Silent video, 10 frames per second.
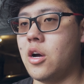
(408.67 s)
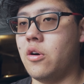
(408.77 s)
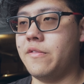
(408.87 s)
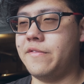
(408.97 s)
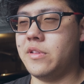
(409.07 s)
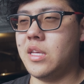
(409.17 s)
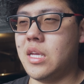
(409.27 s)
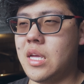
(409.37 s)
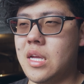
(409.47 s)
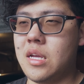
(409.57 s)

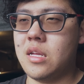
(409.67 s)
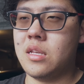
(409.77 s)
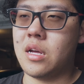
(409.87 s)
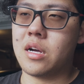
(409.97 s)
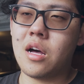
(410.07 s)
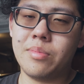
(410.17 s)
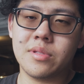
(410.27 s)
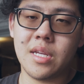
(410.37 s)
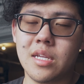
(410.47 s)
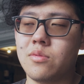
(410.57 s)
hopefully in a
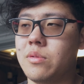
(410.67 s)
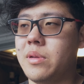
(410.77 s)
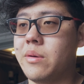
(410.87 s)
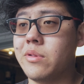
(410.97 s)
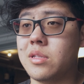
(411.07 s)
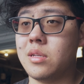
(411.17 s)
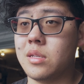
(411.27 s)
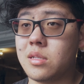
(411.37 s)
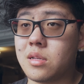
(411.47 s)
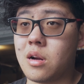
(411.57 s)
couple days we'll be able
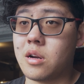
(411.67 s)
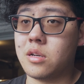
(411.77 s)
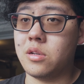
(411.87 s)
to start